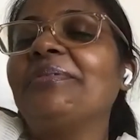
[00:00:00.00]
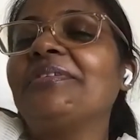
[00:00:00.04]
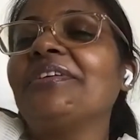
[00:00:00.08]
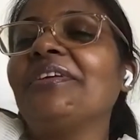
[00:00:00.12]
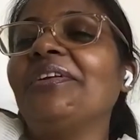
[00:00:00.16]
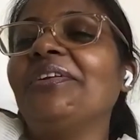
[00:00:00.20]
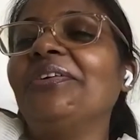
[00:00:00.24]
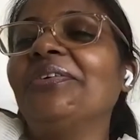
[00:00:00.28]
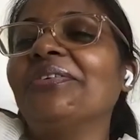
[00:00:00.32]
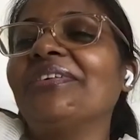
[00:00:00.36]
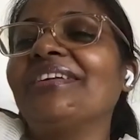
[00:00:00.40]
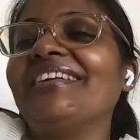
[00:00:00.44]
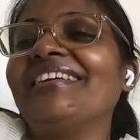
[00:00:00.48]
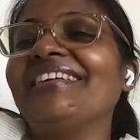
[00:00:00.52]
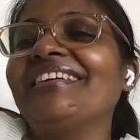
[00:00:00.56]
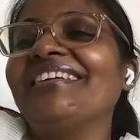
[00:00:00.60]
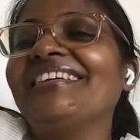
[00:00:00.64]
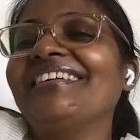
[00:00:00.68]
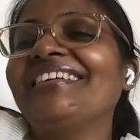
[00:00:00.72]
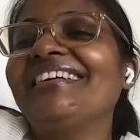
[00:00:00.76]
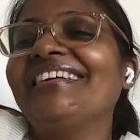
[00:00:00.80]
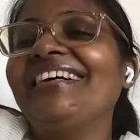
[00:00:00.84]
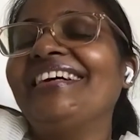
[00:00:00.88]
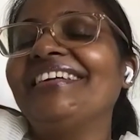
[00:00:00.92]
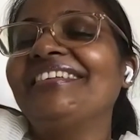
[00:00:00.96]
absolutely.
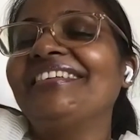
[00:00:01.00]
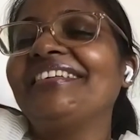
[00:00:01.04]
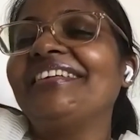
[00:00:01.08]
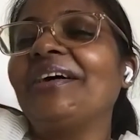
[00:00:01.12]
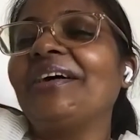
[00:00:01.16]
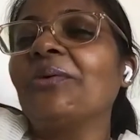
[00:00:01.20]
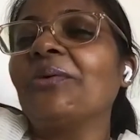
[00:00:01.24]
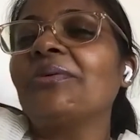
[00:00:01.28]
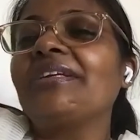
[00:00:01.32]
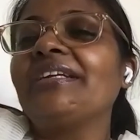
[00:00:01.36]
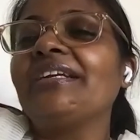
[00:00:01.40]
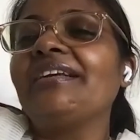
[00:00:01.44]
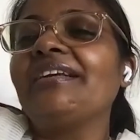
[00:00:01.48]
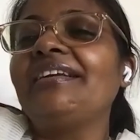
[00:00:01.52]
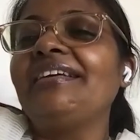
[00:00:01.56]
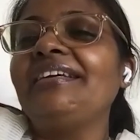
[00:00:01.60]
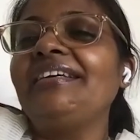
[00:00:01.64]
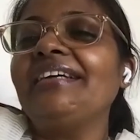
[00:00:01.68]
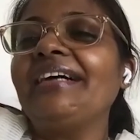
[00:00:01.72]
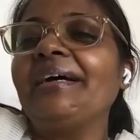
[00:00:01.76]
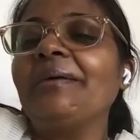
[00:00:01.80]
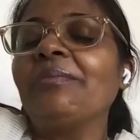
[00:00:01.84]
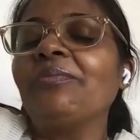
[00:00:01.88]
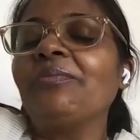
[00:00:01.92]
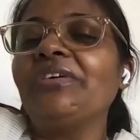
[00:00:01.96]

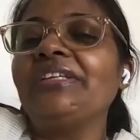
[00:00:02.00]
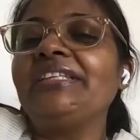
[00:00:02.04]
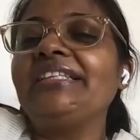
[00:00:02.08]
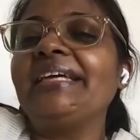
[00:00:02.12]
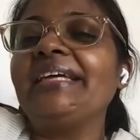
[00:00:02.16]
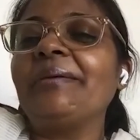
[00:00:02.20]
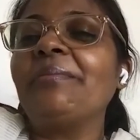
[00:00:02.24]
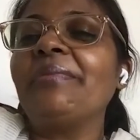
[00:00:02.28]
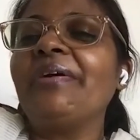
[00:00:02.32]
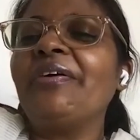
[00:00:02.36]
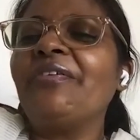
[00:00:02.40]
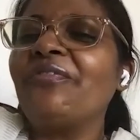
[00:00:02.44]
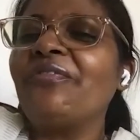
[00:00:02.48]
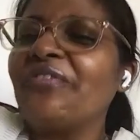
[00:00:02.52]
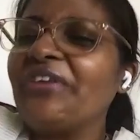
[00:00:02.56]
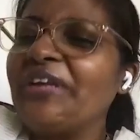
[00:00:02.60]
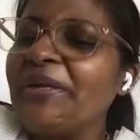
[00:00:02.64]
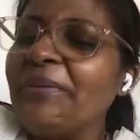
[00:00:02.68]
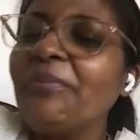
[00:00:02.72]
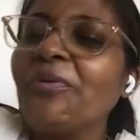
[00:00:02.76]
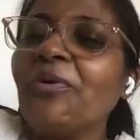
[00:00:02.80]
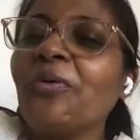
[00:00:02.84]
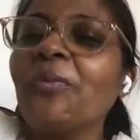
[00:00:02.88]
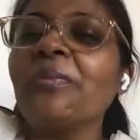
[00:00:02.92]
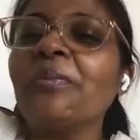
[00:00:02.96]
Undoubtedly, I'm with them
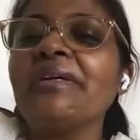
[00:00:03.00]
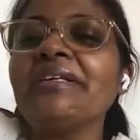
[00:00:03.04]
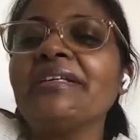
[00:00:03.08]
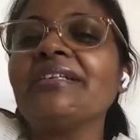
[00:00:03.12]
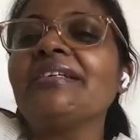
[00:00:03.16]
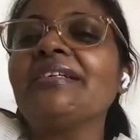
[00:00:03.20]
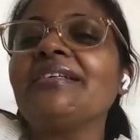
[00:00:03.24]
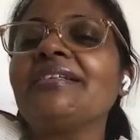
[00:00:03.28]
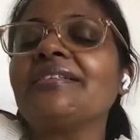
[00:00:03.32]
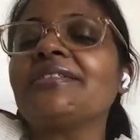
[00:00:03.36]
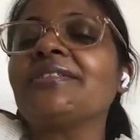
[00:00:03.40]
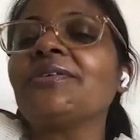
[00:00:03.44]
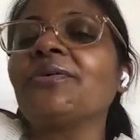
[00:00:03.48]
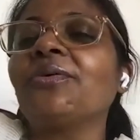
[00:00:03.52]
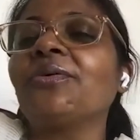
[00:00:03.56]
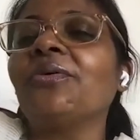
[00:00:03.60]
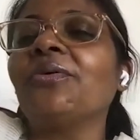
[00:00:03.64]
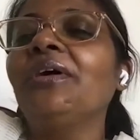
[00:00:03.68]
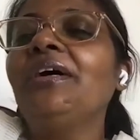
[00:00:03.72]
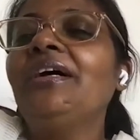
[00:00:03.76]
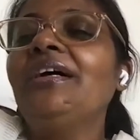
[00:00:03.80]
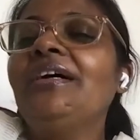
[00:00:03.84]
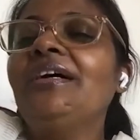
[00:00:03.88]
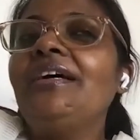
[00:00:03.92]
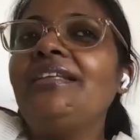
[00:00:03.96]
every moment.
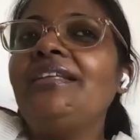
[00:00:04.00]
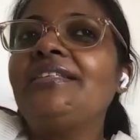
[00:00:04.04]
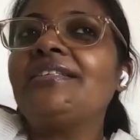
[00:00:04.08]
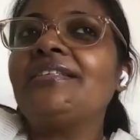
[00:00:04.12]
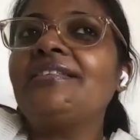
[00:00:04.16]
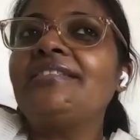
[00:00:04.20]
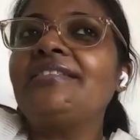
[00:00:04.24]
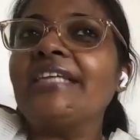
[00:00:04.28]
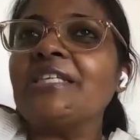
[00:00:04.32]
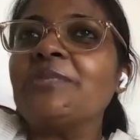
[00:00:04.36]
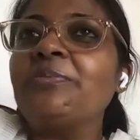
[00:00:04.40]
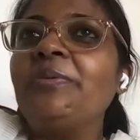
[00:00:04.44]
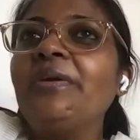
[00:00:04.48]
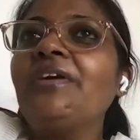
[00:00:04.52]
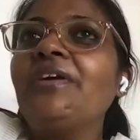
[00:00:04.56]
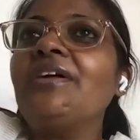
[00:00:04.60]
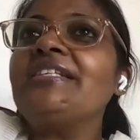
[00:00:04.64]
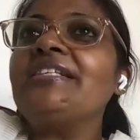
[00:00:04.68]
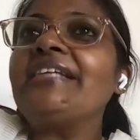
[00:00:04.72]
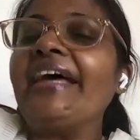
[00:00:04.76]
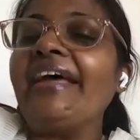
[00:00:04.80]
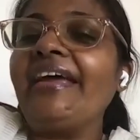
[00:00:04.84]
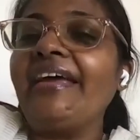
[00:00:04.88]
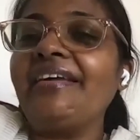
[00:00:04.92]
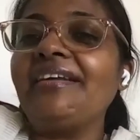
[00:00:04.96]
So it's just
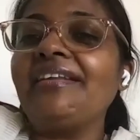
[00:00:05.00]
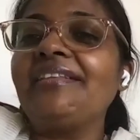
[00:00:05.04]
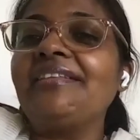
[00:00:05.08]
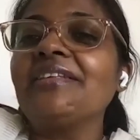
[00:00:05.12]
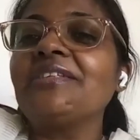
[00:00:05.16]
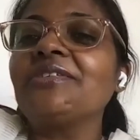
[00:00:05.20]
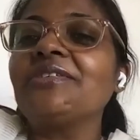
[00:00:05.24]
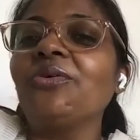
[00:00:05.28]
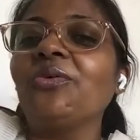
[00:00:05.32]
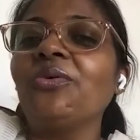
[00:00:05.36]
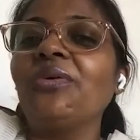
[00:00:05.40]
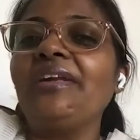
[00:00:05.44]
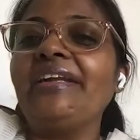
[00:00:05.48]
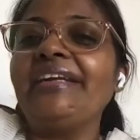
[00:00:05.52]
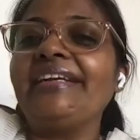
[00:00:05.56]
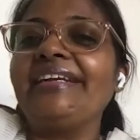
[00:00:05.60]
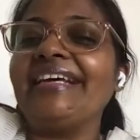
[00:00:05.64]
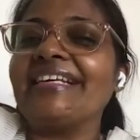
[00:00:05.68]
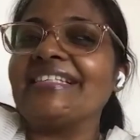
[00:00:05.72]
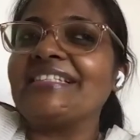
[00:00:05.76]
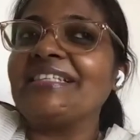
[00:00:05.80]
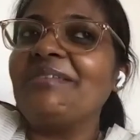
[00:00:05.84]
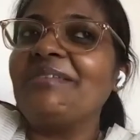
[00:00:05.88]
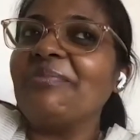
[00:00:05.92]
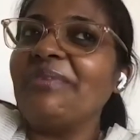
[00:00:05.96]
because I head the school, it
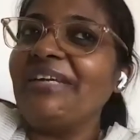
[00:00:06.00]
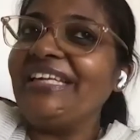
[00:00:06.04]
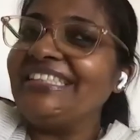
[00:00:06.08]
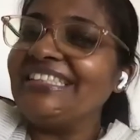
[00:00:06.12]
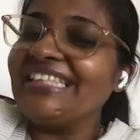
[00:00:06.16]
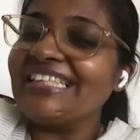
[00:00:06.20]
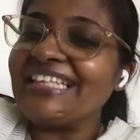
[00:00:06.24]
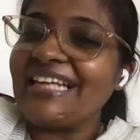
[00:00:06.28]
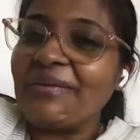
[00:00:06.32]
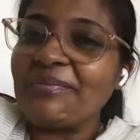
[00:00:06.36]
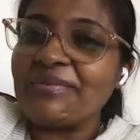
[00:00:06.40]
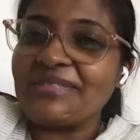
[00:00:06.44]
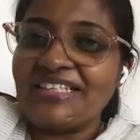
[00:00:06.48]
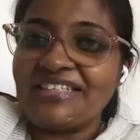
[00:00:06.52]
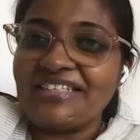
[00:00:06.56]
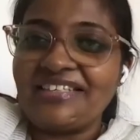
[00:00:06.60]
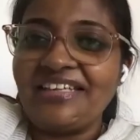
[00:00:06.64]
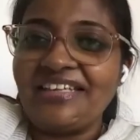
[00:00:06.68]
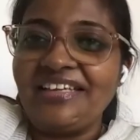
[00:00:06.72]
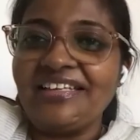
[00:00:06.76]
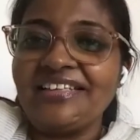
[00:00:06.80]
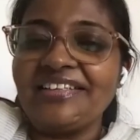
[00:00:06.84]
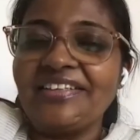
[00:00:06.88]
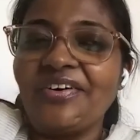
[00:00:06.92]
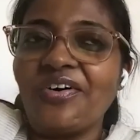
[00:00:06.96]
doesn't mean that I'm
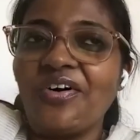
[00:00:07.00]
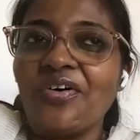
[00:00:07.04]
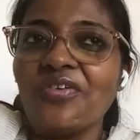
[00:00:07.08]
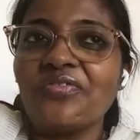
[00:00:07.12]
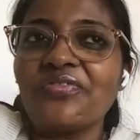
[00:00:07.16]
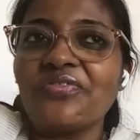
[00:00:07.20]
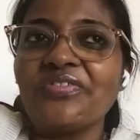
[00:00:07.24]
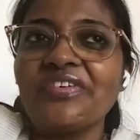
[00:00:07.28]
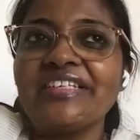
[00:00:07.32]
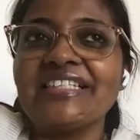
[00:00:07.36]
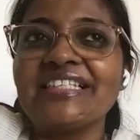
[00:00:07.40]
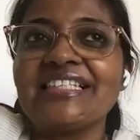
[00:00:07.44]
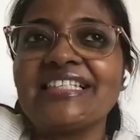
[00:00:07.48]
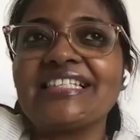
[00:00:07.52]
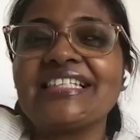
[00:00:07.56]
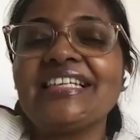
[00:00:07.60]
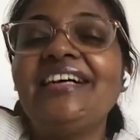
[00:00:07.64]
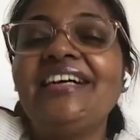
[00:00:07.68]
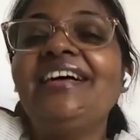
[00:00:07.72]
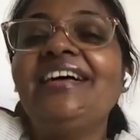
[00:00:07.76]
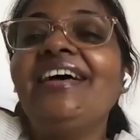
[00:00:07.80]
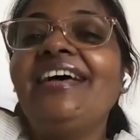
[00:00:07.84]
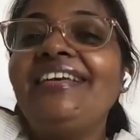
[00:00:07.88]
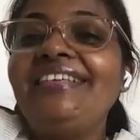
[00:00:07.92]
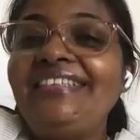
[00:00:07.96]
sitting in the office.
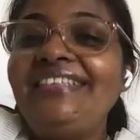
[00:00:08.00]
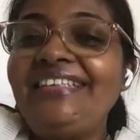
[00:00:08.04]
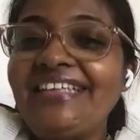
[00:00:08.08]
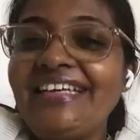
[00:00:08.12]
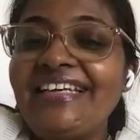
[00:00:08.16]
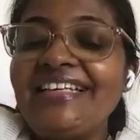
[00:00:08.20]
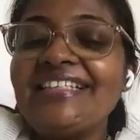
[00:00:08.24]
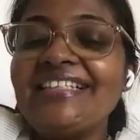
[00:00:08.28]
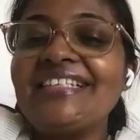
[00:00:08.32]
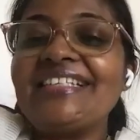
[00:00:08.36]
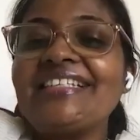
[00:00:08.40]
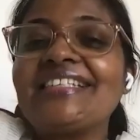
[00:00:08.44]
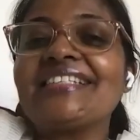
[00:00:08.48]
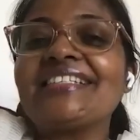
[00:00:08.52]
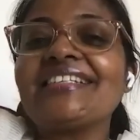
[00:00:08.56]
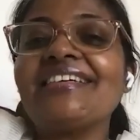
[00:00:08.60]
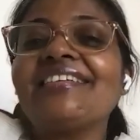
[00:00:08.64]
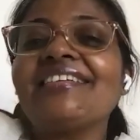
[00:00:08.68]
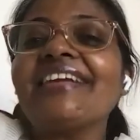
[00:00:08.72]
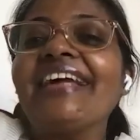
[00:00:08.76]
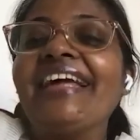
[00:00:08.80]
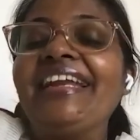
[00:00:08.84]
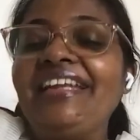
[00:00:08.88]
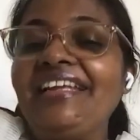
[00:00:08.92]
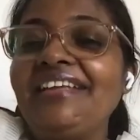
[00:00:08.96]
Yes,
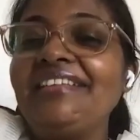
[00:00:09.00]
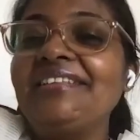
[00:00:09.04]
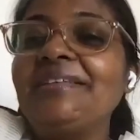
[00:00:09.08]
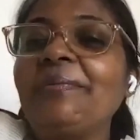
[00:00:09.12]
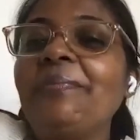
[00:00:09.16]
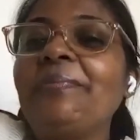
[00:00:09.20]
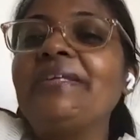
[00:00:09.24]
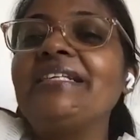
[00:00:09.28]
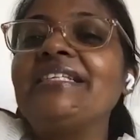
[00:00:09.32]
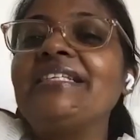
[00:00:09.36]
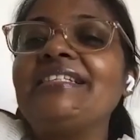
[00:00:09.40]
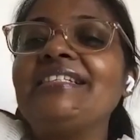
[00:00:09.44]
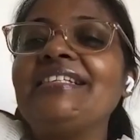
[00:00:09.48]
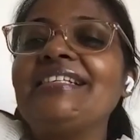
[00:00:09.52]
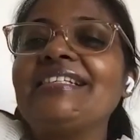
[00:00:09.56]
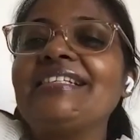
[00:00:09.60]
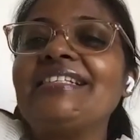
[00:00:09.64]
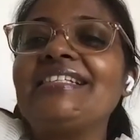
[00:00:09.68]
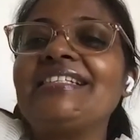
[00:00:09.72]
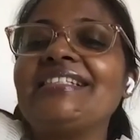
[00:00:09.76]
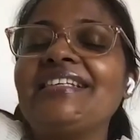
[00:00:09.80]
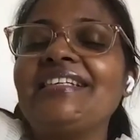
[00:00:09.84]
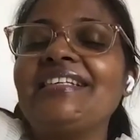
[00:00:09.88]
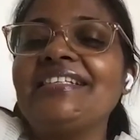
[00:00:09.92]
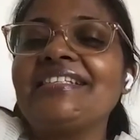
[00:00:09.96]
running the
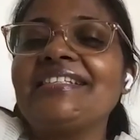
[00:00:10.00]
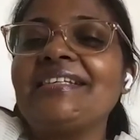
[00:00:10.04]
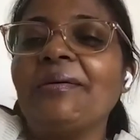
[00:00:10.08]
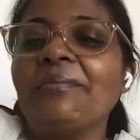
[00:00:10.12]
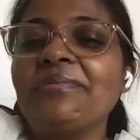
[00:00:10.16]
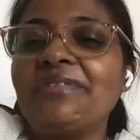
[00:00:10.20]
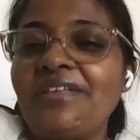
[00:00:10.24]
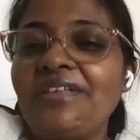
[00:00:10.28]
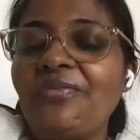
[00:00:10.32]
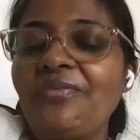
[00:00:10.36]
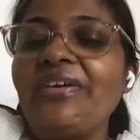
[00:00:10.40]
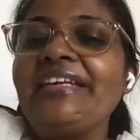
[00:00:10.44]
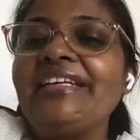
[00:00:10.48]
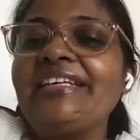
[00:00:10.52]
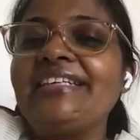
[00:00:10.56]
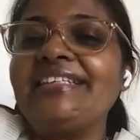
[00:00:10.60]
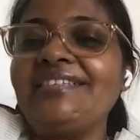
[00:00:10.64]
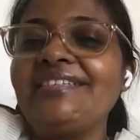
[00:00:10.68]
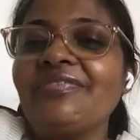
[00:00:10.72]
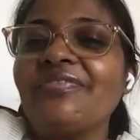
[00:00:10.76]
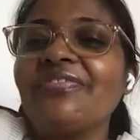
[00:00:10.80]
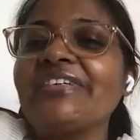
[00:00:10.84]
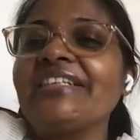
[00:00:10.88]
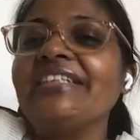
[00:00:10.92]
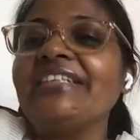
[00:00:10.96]
business is something very
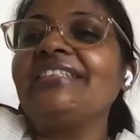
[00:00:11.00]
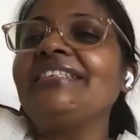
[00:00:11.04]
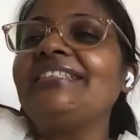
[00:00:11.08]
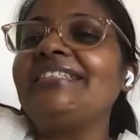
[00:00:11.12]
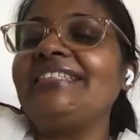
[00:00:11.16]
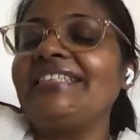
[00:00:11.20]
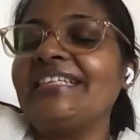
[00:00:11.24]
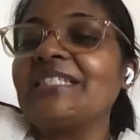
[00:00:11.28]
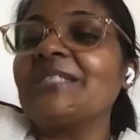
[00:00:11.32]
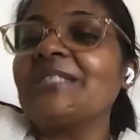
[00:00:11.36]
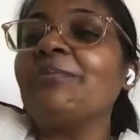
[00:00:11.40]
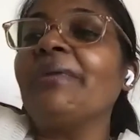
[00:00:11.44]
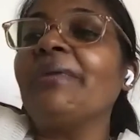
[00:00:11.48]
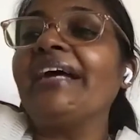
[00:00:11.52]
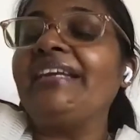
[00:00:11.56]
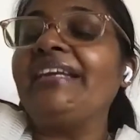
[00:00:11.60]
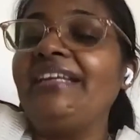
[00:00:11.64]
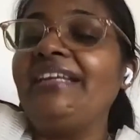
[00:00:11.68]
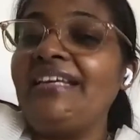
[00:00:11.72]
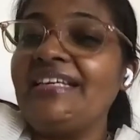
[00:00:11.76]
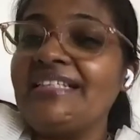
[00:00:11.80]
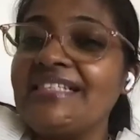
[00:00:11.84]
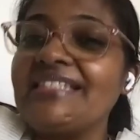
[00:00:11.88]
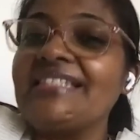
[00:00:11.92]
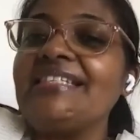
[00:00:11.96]
different. Yes,
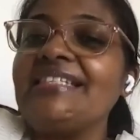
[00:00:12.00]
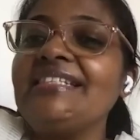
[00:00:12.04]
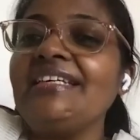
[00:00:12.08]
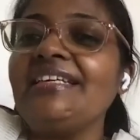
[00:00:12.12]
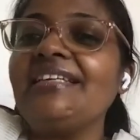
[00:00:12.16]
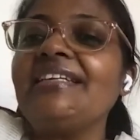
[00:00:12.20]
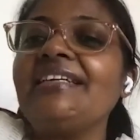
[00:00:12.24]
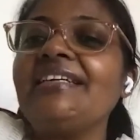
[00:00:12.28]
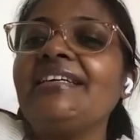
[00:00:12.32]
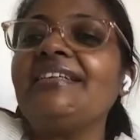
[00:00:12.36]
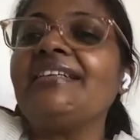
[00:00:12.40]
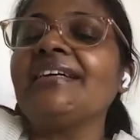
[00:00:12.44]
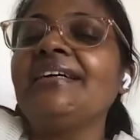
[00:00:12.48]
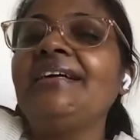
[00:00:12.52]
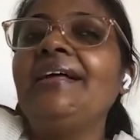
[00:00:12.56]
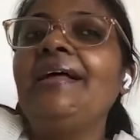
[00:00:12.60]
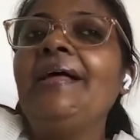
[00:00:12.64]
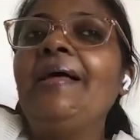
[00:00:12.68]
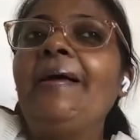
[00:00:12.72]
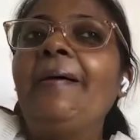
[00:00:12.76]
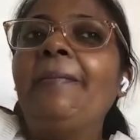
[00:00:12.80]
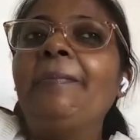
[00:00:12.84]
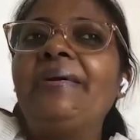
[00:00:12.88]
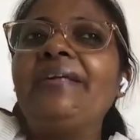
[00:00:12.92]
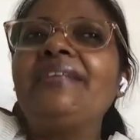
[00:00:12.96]
money is needed,
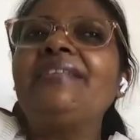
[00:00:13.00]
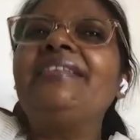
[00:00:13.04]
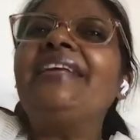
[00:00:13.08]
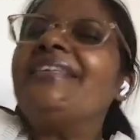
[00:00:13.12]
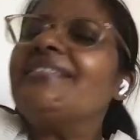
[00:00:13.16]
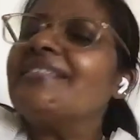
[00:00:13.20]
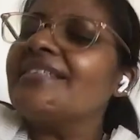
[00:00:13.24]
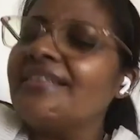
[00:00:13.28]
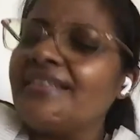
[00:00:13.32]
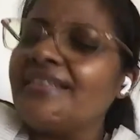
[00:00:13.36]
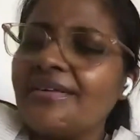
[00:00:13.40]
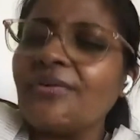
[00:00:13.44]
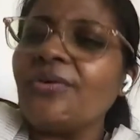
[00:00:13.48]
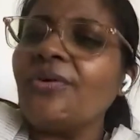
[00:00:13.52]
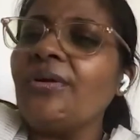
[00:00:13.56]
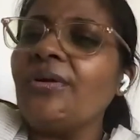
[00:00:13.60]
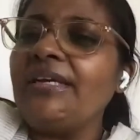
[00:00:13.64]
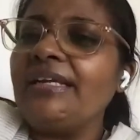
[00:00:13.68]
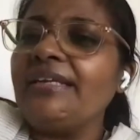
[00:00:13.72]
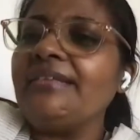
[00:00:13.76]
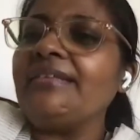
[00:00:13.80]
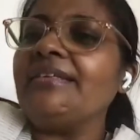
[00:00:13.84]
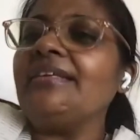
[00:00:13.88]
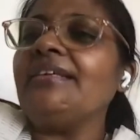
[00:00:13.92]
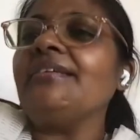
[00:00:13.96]
but that's
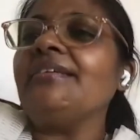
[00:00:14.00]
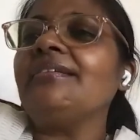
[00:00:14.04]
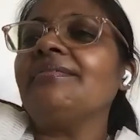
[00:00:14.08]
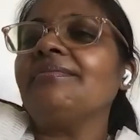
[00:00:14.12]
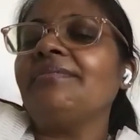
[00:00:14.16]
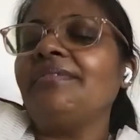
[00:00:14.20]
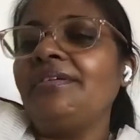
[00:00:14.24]
corollary.